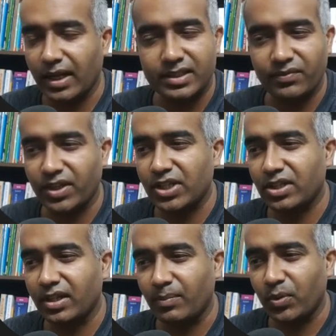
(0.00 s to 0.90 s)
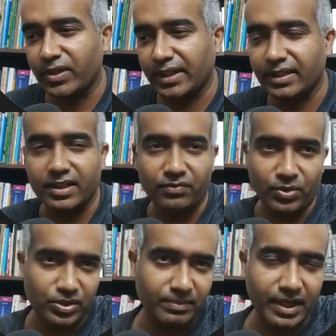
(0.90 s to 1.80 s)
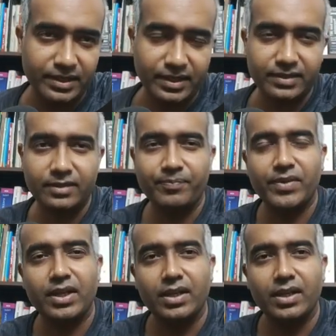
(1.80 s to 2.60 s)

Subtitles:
classification report and the confusion matrix.